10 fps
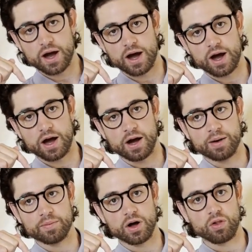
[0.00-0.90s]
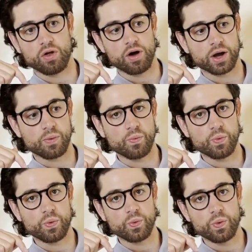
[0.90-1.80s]

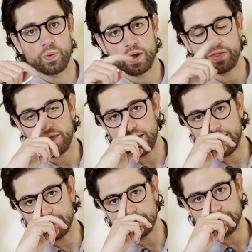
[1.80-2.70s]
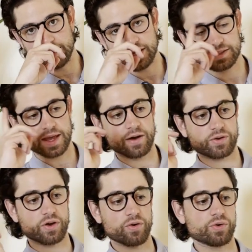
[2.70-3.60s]
along with a discount
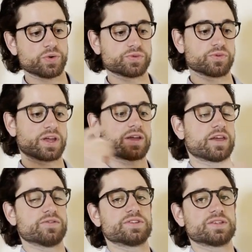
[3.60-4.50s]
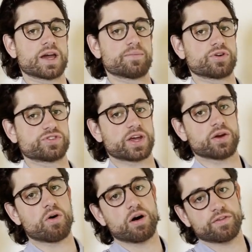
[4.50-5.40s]
code which will get you
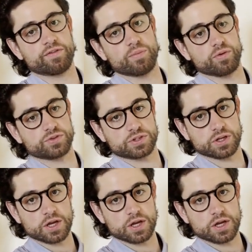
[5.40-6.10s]
10% off of most